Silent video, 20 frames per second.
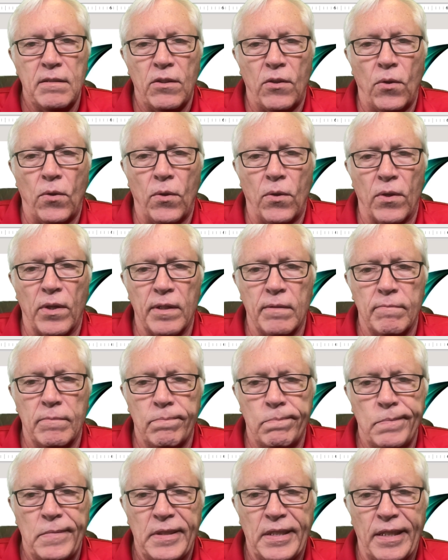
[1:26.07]
or
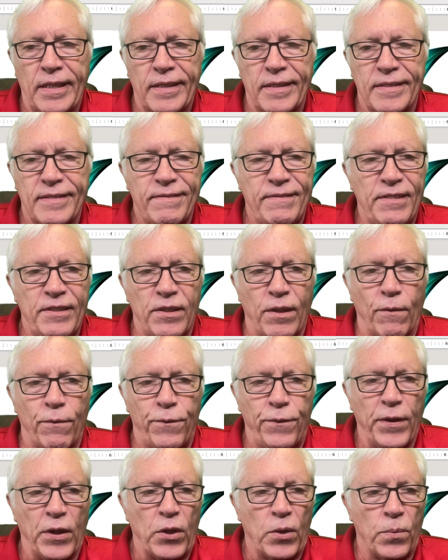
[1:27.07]

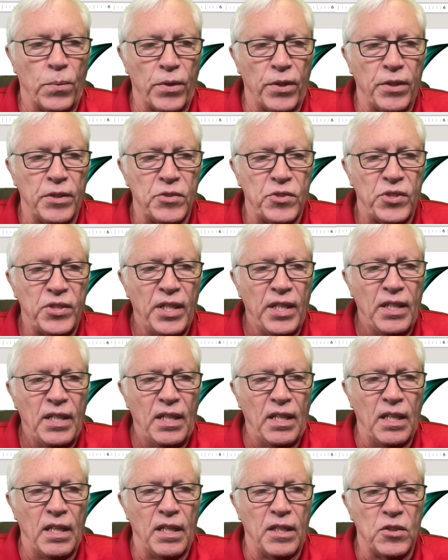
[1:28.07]
filler words,
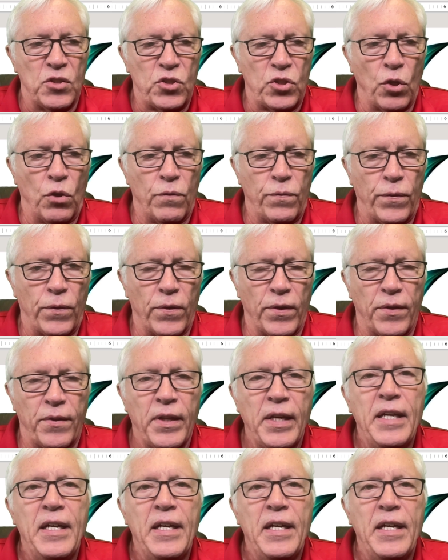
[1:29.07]
so forth.